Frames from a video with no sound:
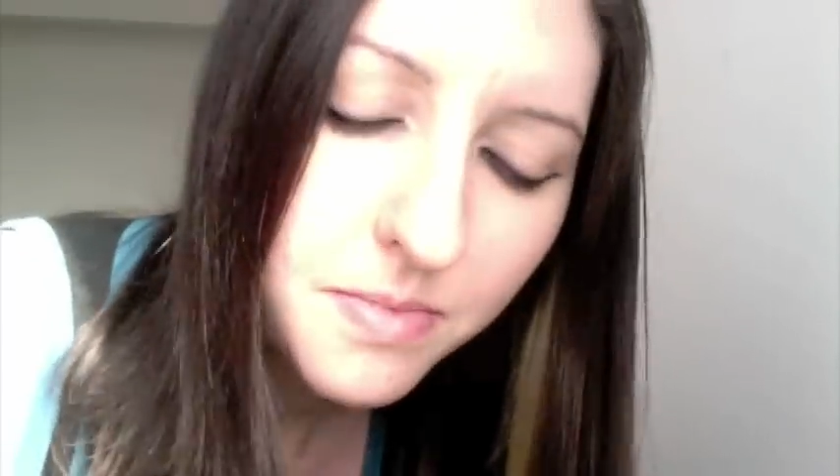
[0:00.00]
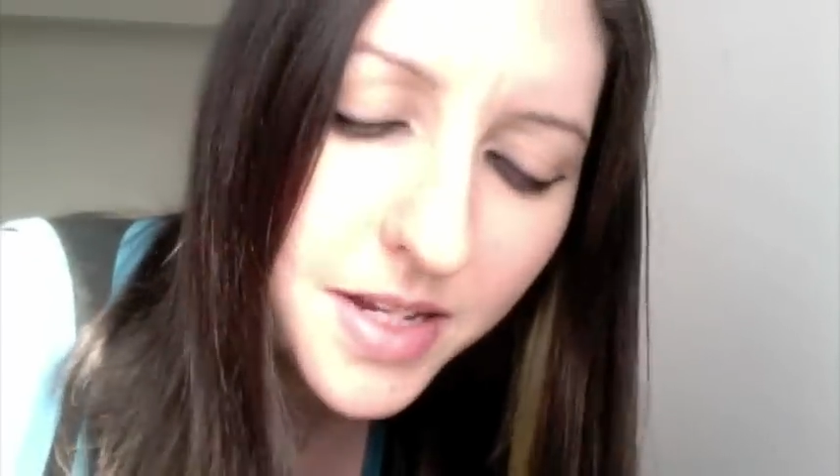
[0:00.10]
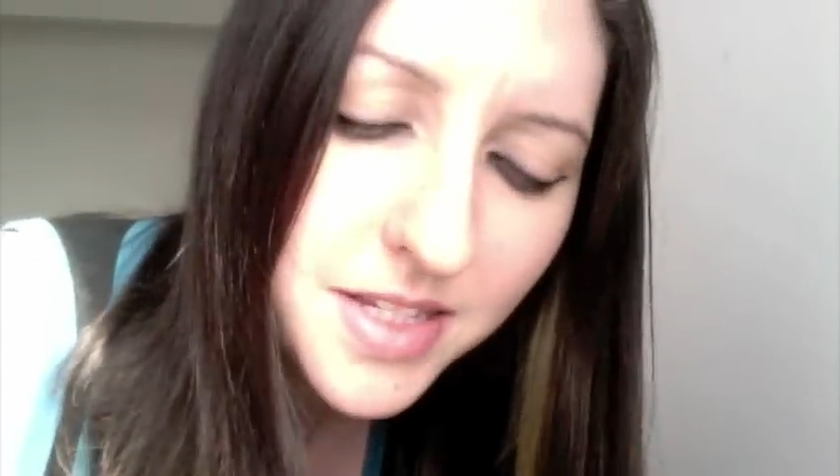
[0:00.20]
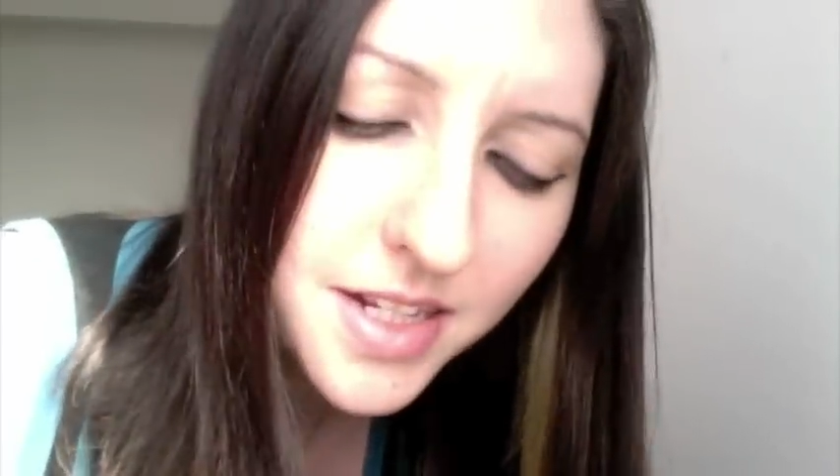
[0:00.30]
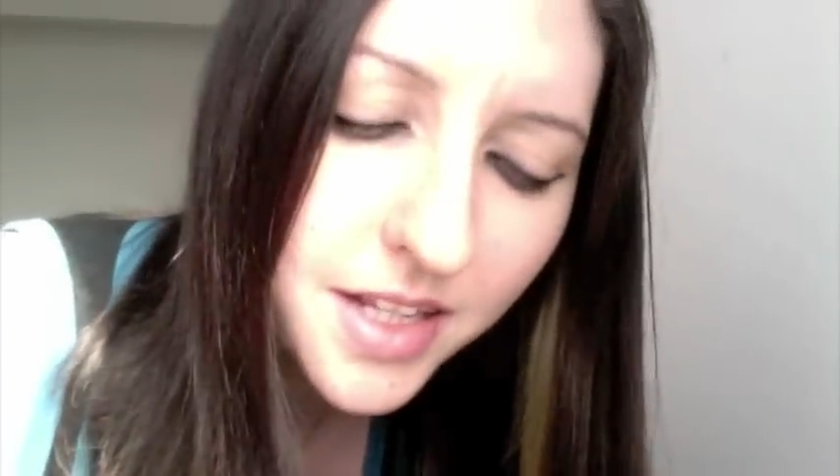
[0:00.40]

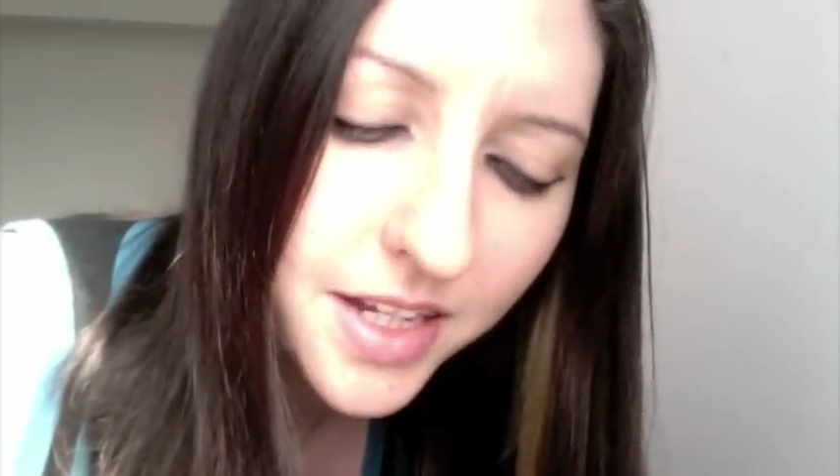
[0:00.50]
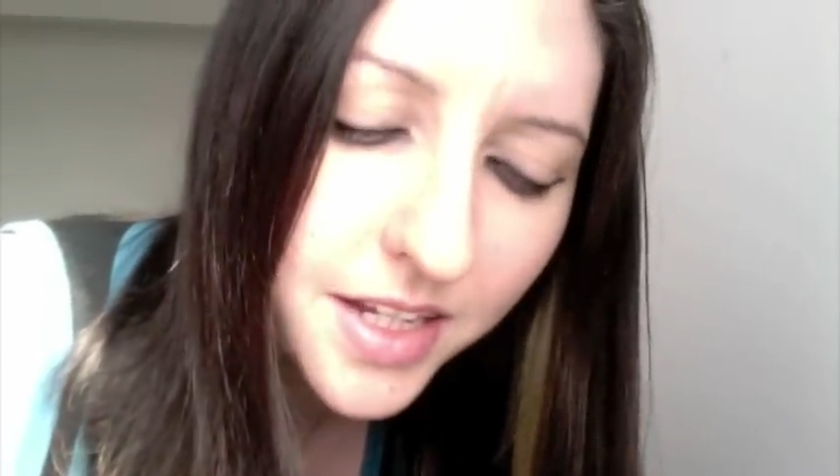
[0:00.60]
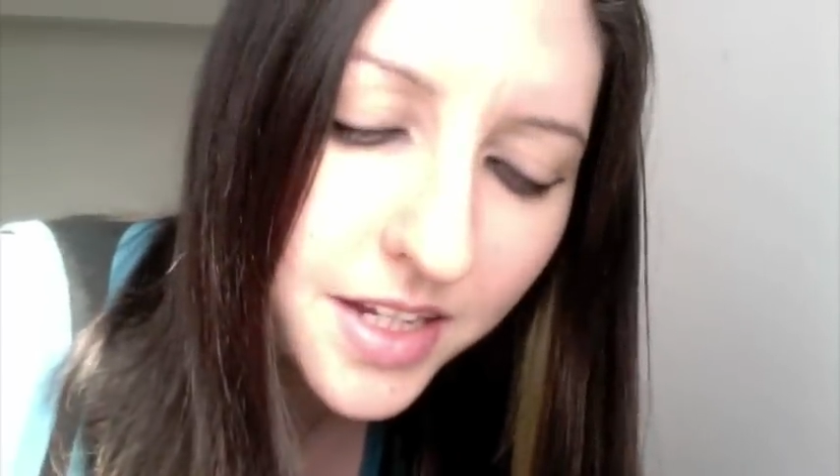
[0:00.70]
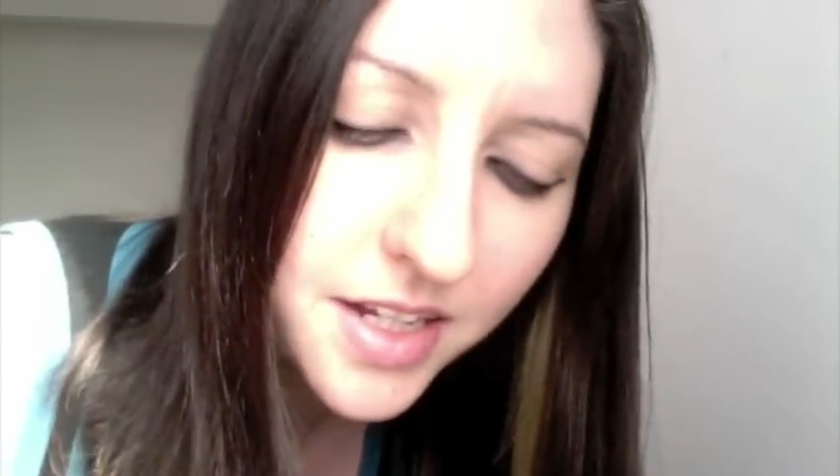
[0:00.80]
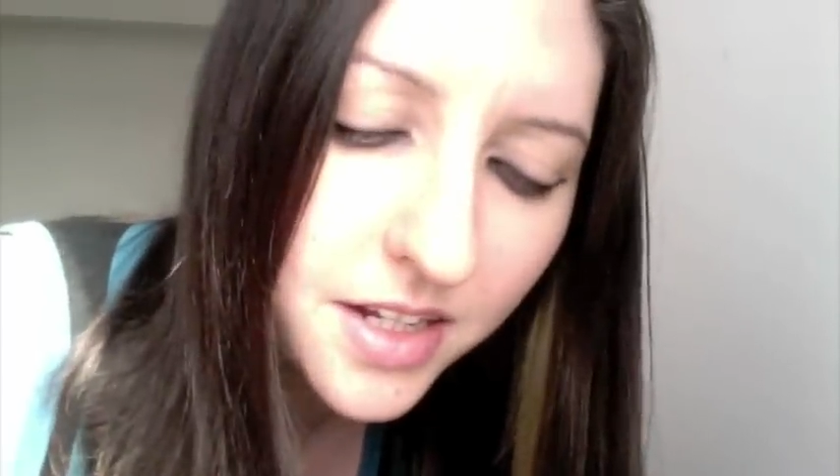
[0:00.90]
Basically,